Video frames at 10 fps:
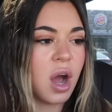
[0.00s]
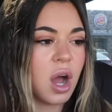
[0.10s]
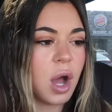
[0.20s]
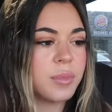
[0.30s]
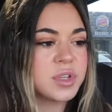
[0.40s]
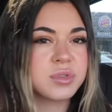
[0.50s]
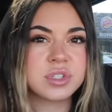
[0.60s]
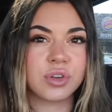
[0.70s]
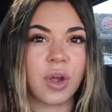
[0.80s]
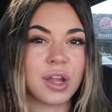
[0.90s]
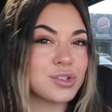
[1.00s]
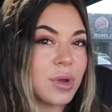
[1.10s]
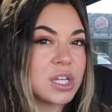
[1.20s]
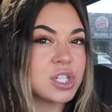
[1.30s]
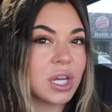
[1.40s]
This was a
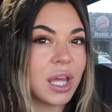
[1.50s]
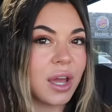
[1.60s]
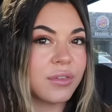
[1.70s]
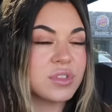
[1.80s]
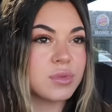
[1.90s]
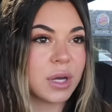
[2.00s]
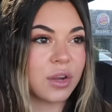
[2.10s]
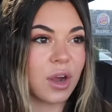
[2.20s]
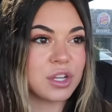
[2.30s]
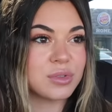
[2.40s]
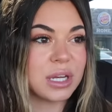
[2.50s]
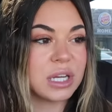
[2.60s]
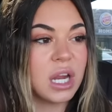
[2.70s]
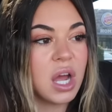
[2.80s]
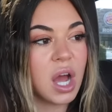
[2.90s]
graduation gift when I
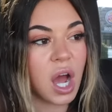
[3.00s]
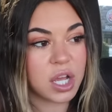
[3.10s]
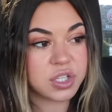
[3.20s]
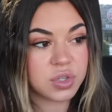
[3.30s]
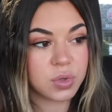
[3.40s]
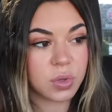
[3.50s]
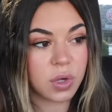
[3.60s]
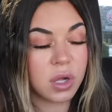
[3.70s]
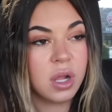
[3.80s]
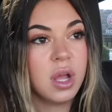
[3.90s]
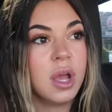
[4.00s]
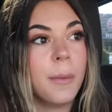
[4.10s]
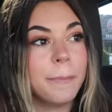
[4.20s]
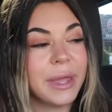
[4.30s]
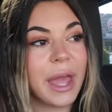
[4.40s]
graduated high school.
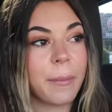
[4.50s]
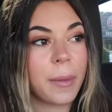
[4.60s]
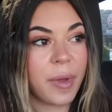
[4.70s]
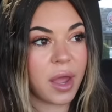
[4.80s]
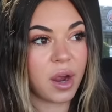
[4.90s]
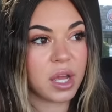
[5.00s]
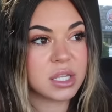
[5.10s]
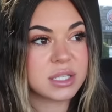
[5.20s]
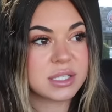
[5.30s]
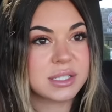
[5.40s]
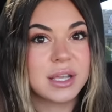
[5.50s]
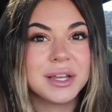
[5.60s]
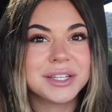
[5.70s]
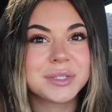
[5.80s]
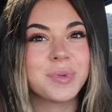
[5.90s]
Me and my parents
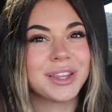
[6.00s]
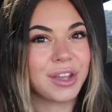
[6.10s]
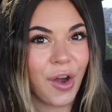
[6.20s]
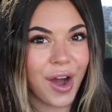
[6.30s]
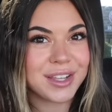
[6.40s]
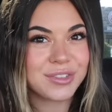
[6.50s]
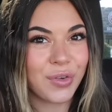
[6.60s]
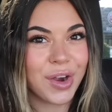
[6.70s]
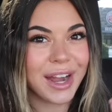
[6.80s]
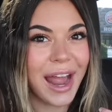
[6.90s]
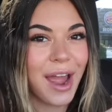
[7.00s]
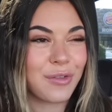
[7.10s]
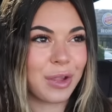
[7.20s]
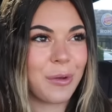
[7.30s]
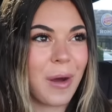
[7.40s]
split the cost for it. I
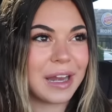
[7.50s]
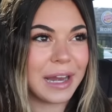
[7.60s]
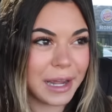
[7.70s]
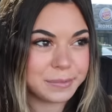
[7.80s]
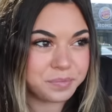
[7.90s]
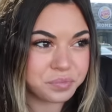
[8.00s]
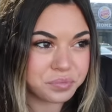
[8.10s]
really wanted it.